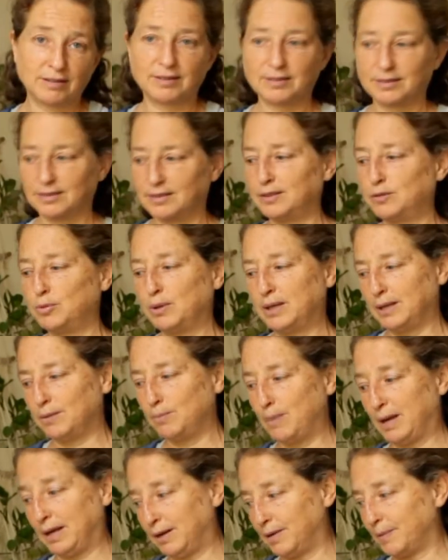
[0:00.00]
that we can
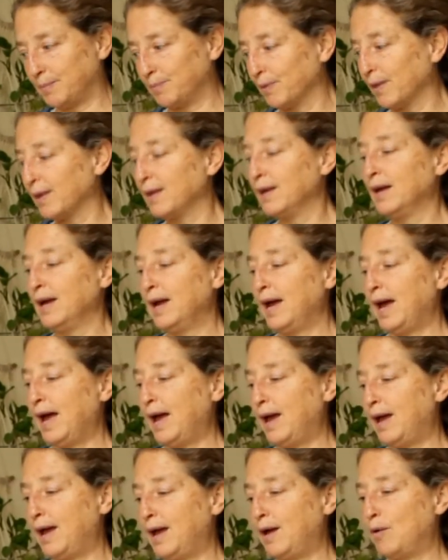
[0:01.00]
make.
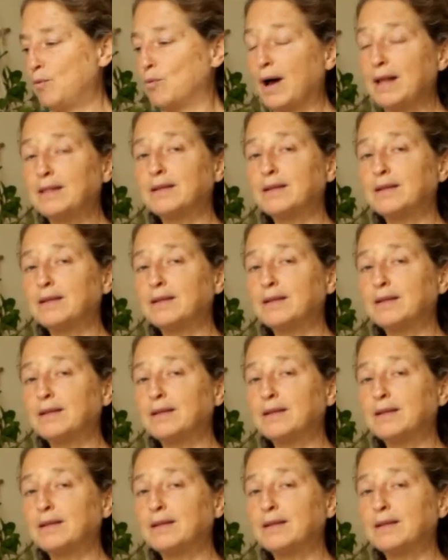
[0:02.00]
One